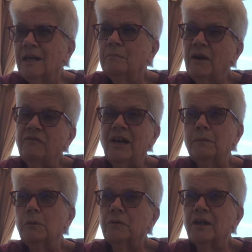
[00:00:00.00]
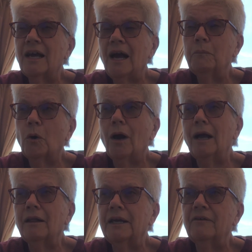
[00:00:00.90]
my family would think more
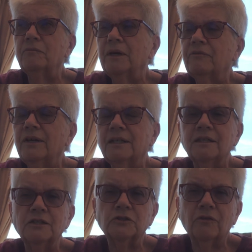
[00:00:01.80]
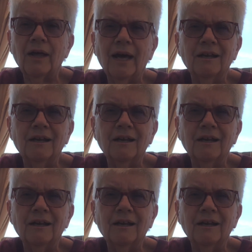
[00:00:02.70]
highly of me if I did this or that.